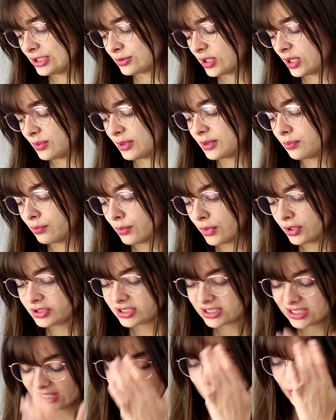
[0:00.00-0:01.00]
as well. But
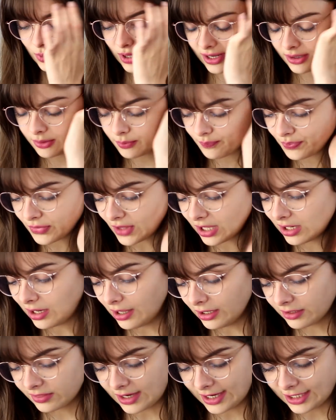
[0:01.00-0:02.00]
mostly what I
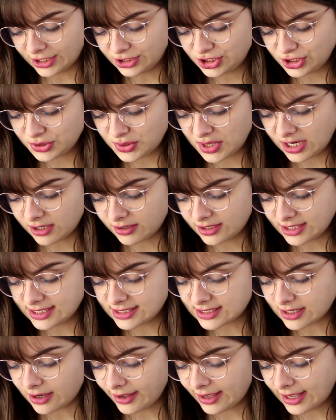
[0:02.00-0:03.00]
like that I can do here
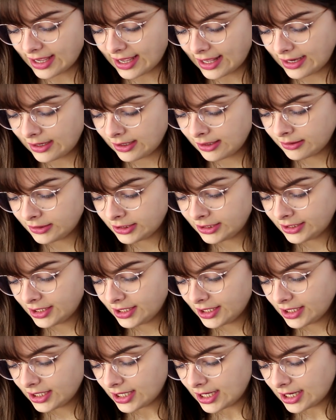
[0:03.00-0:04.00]
is I can
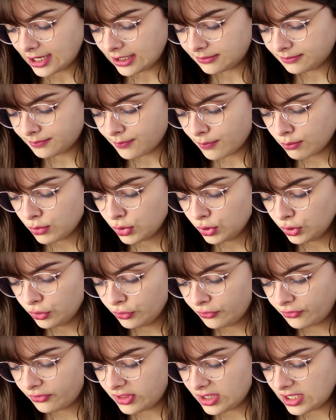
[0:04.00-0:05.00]

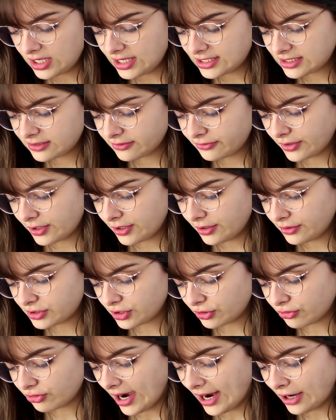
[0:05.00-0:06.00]
move these
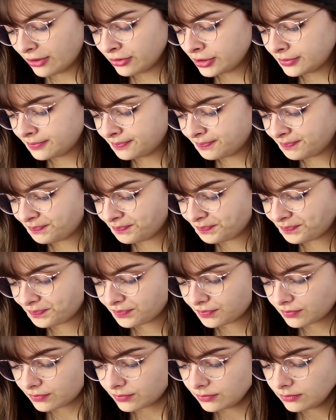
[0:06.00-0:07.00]
photos around.
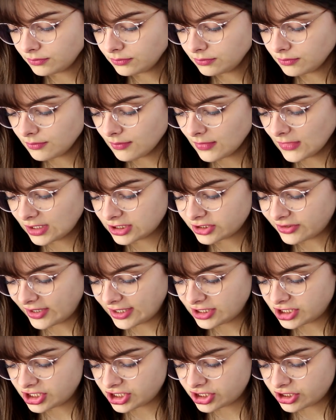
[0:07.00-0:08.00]
So I
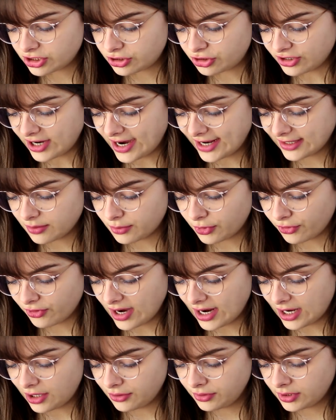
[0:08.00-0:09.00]
can just drag them
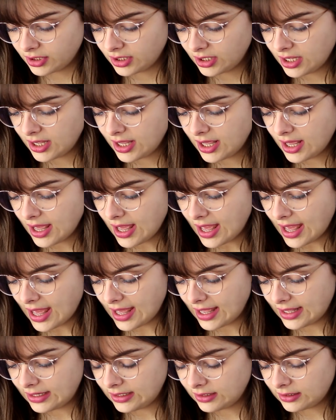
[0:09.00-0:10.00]
around
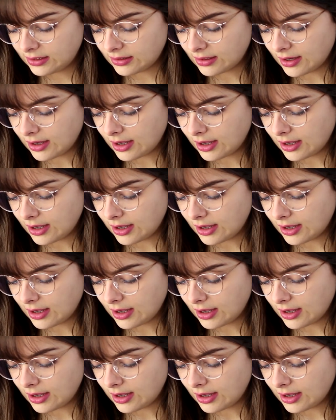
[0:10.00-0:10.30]
and,